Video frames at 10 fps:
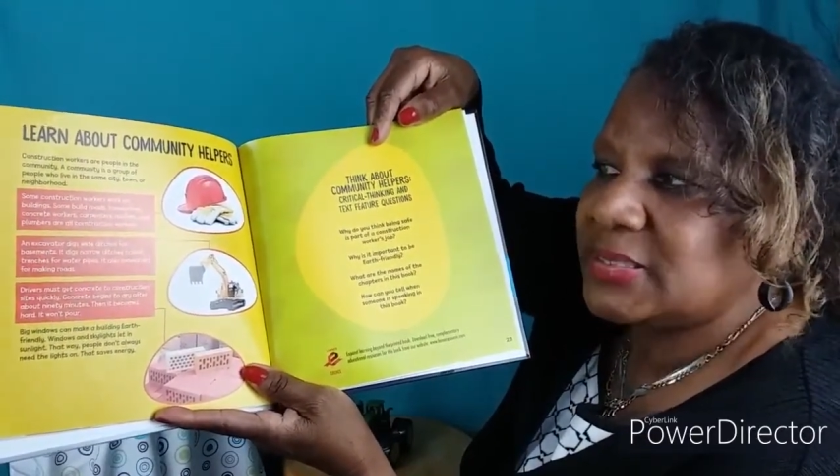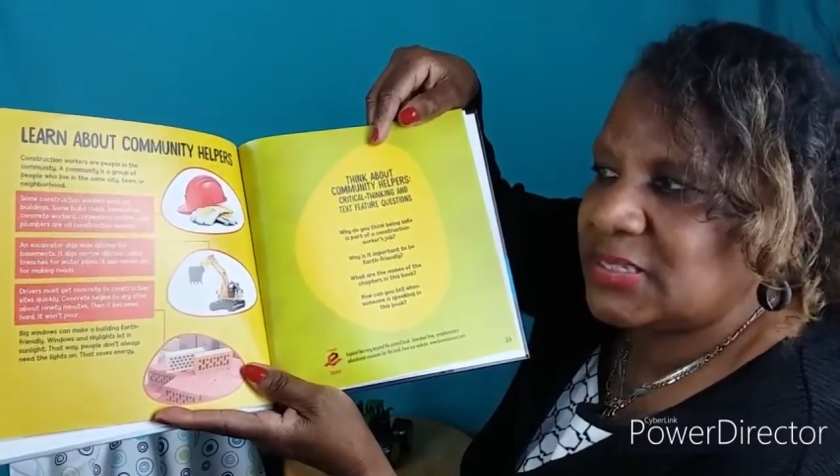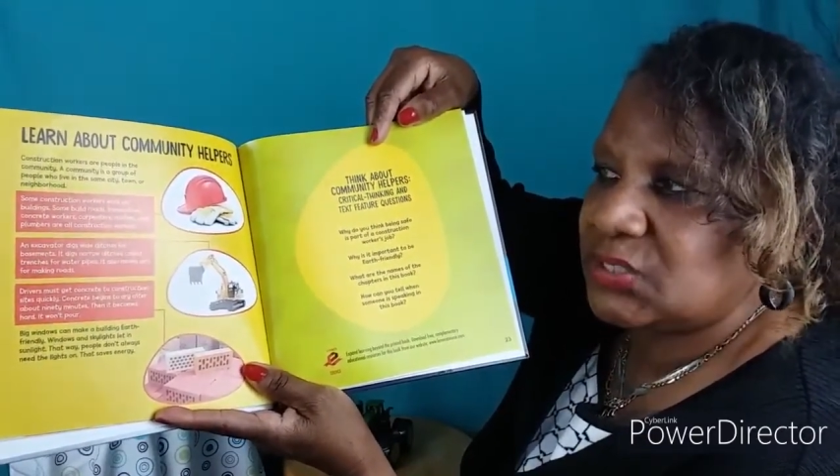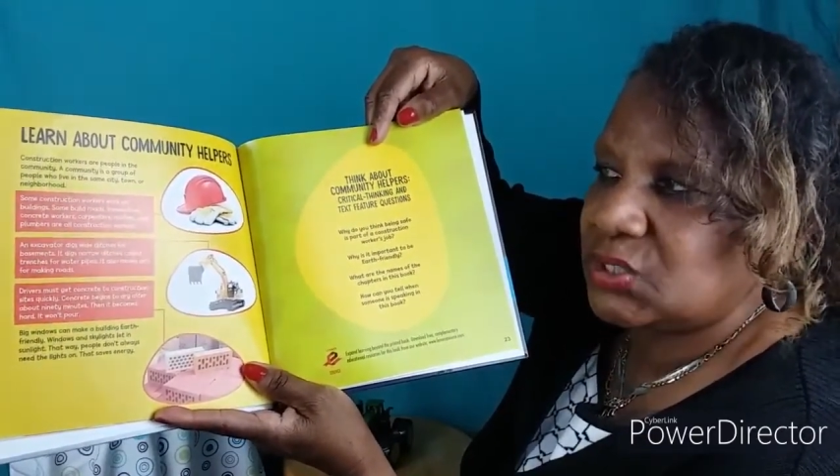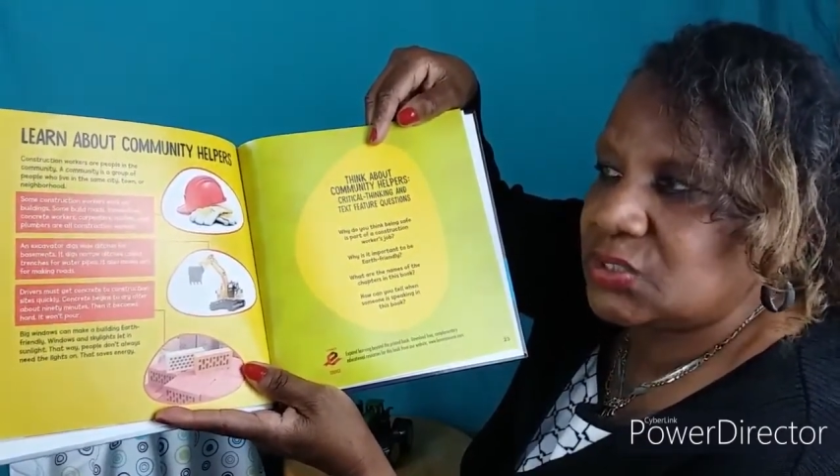
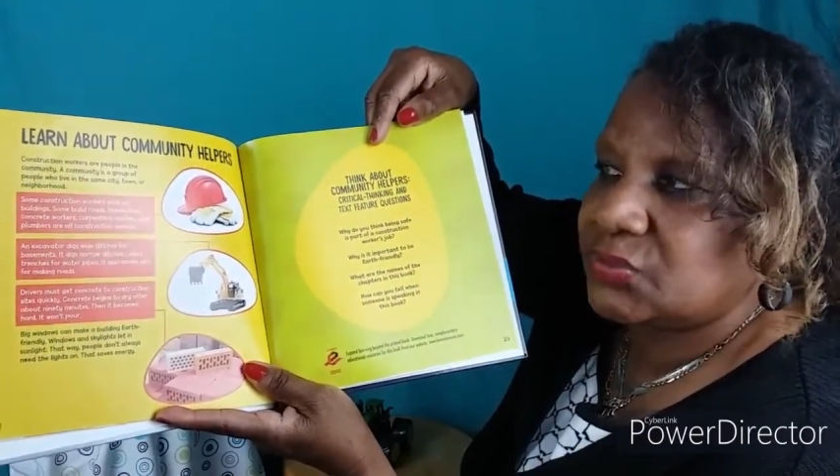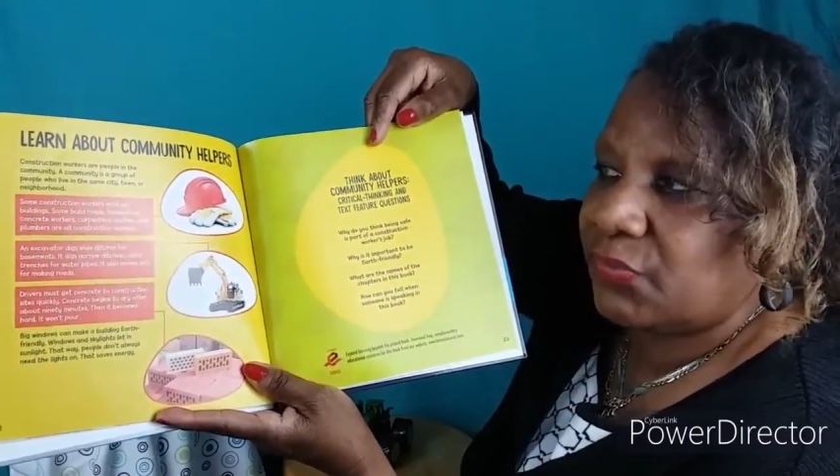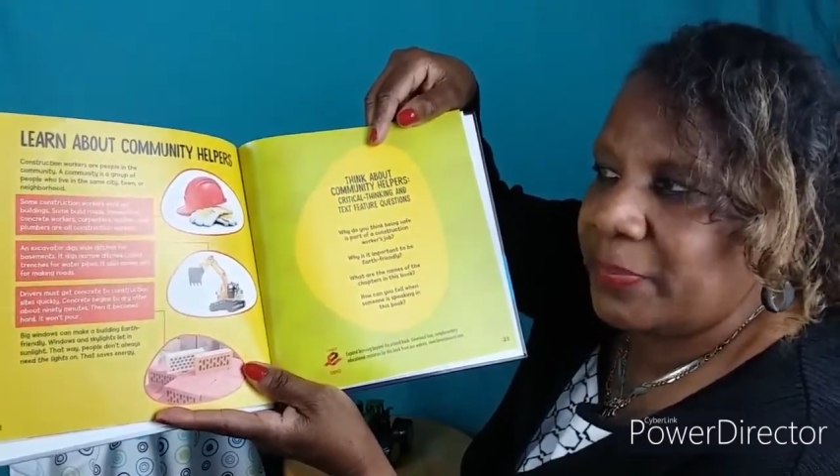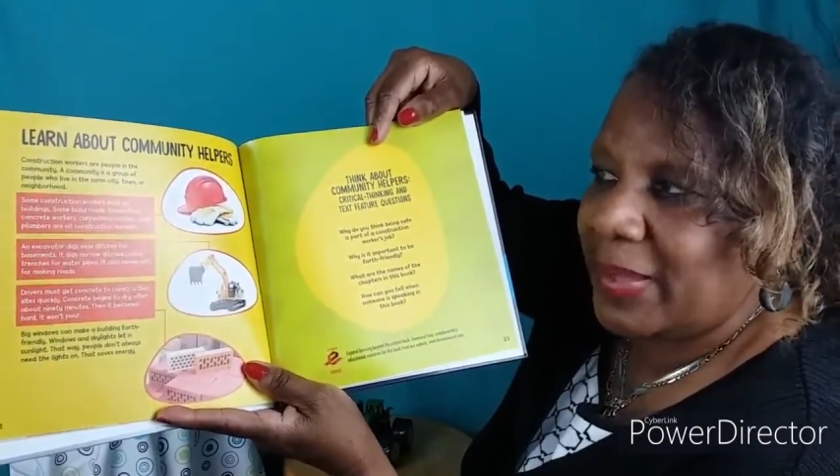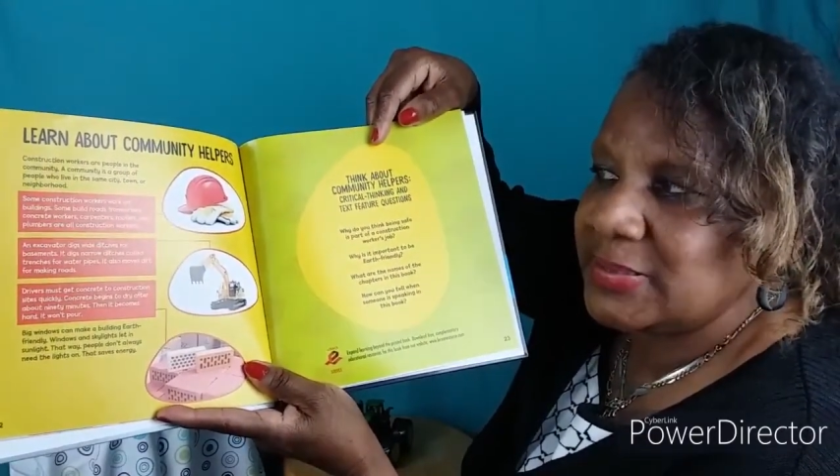ditches
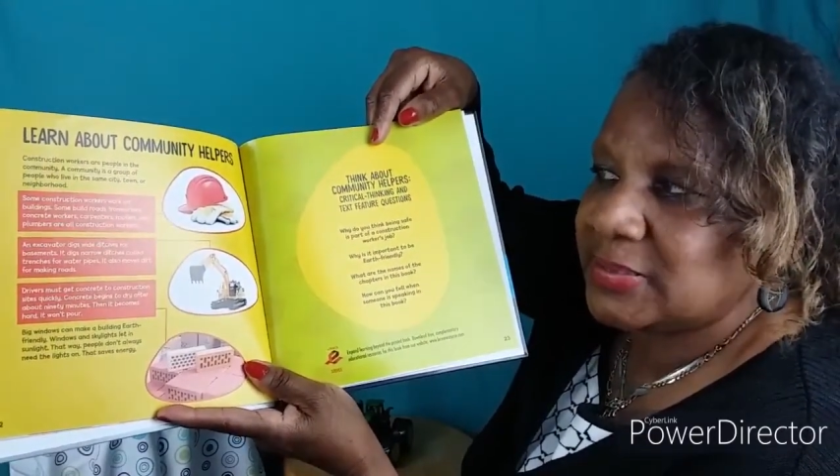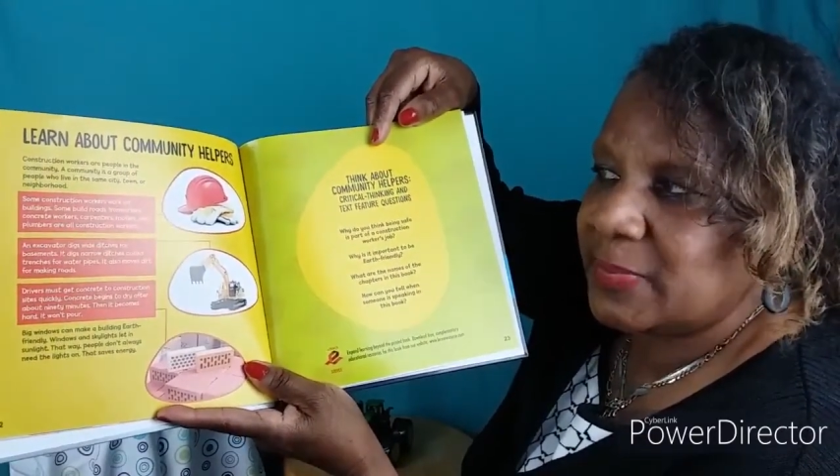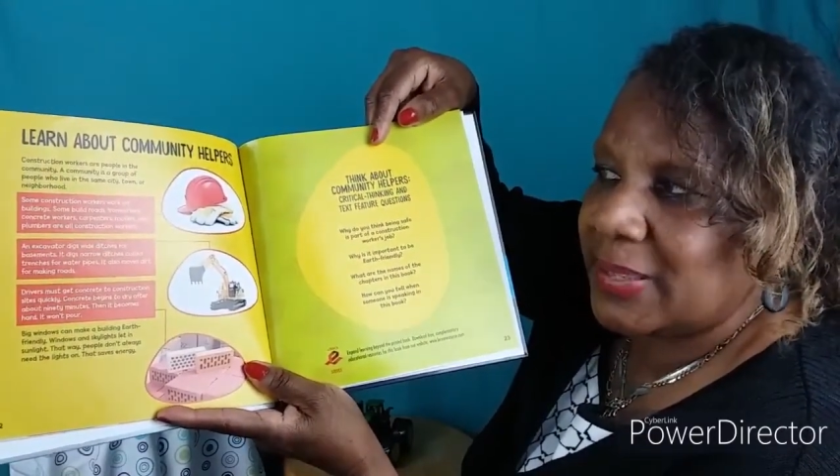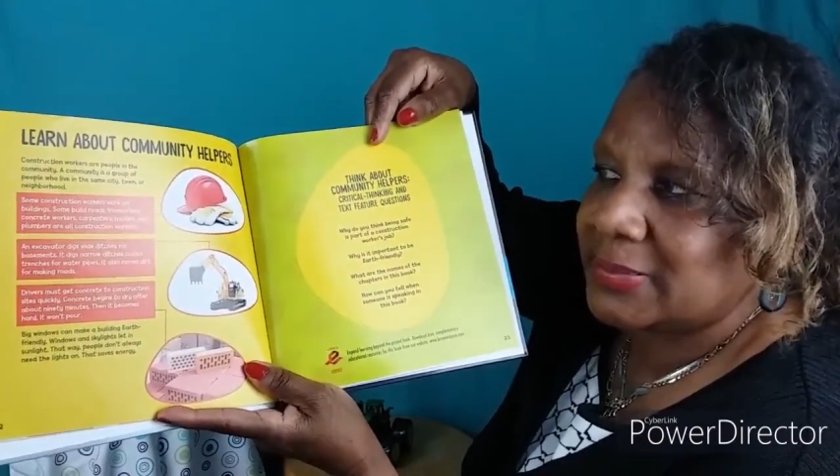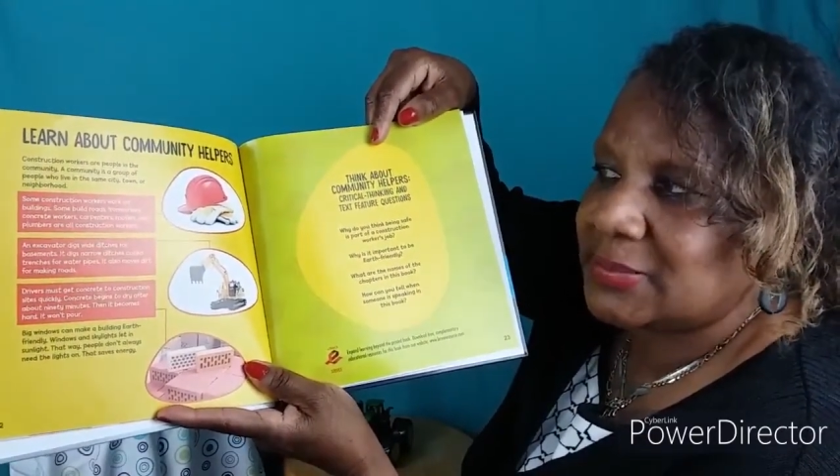for
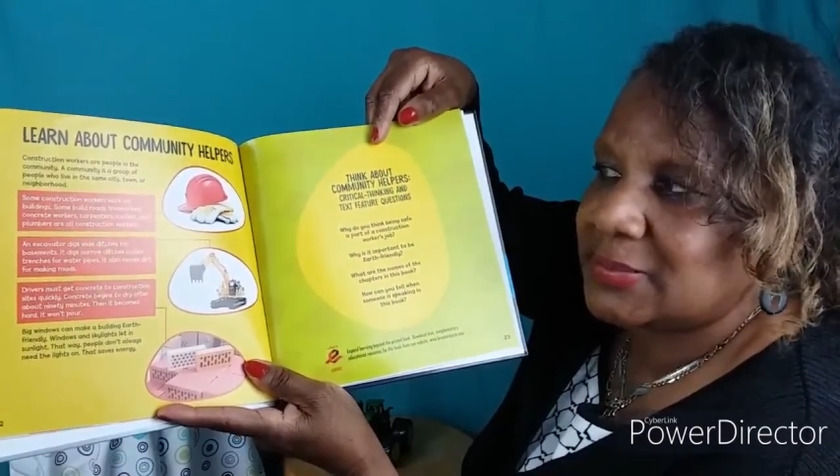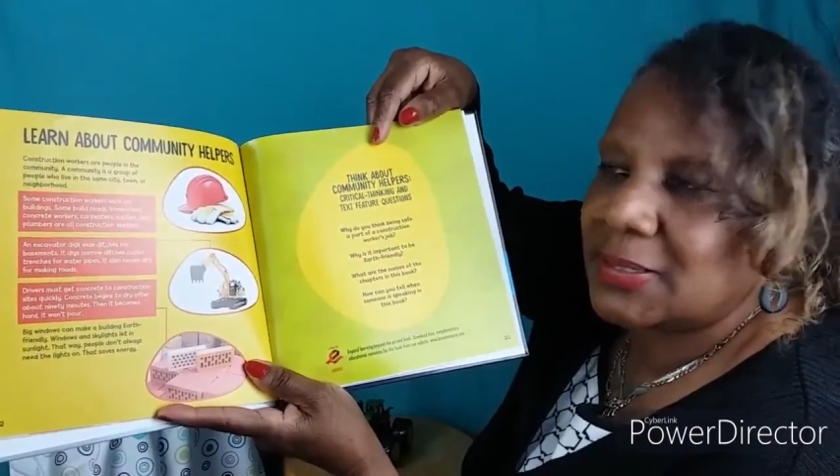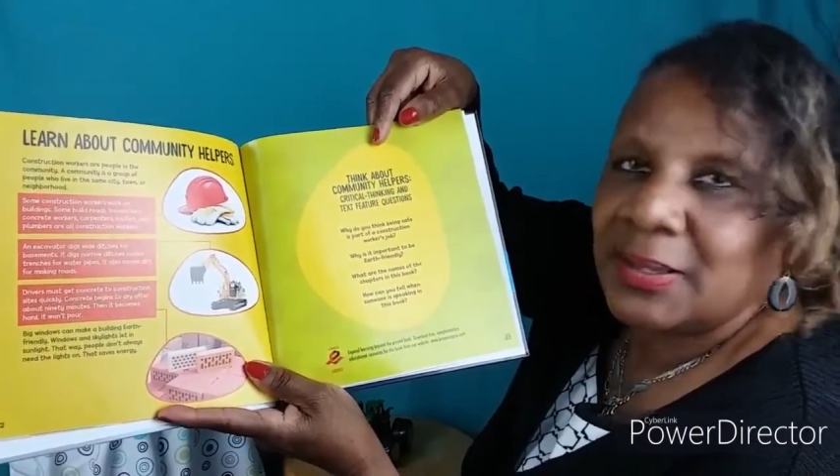basements.